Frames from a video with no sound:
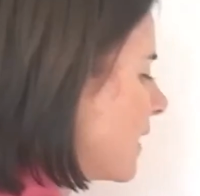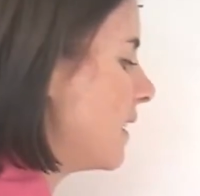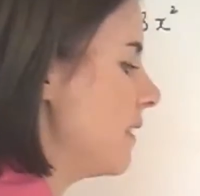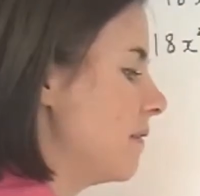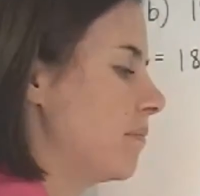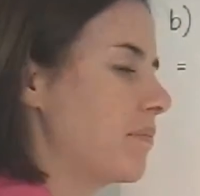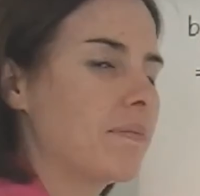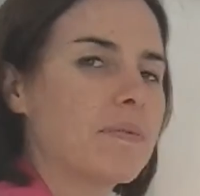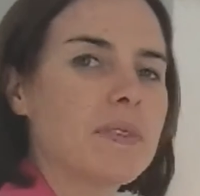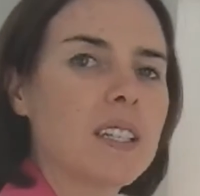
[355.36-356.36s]
18.
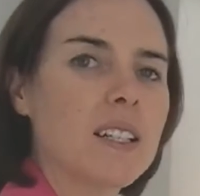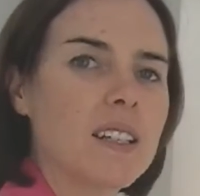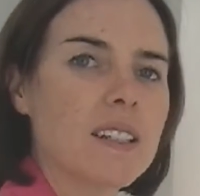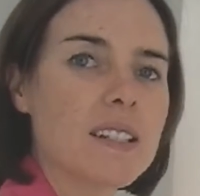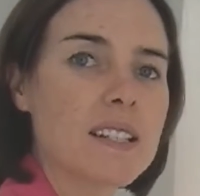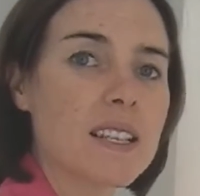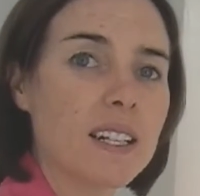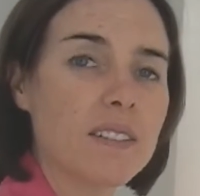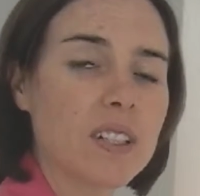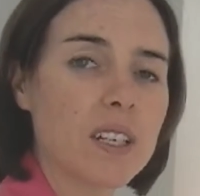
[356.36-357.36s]
Does
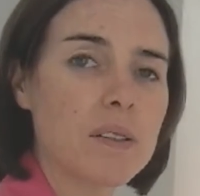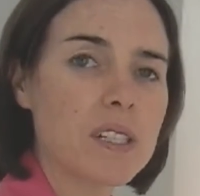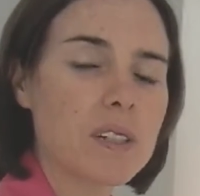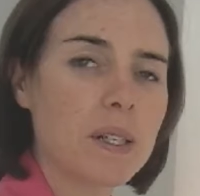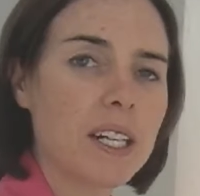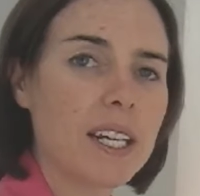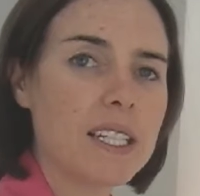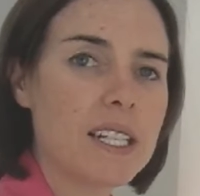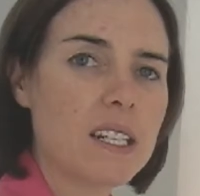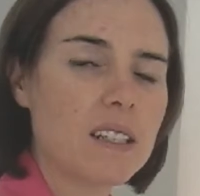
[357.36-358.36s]
11 go into
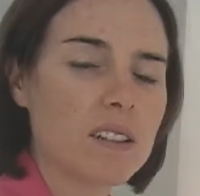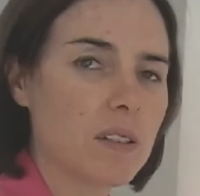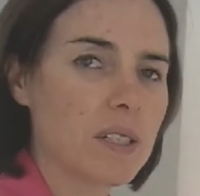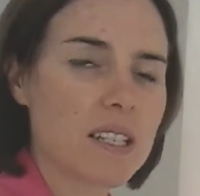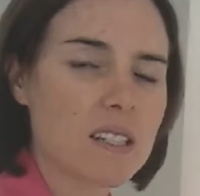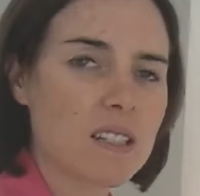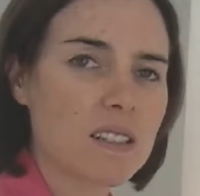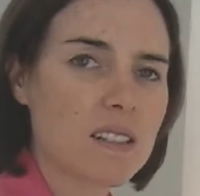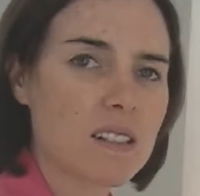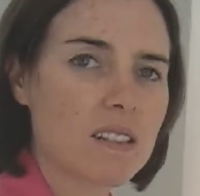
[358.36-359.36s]
180? No, it doesn't.
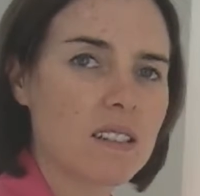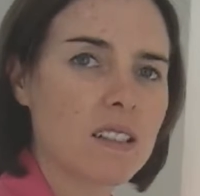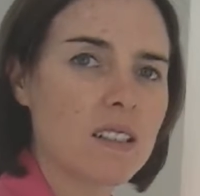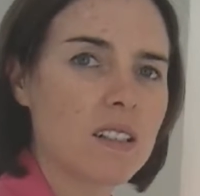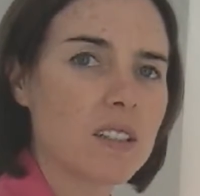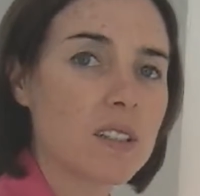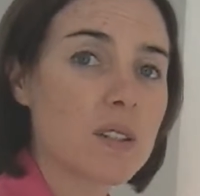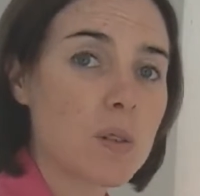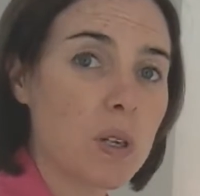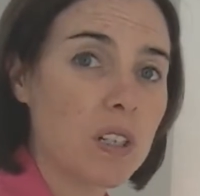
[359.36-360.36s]

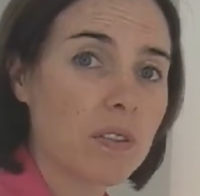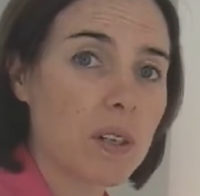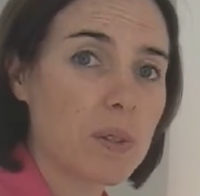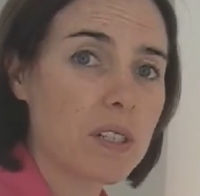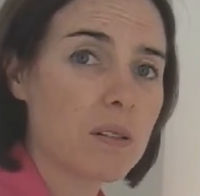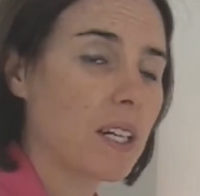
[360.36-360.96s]
Does 12 go into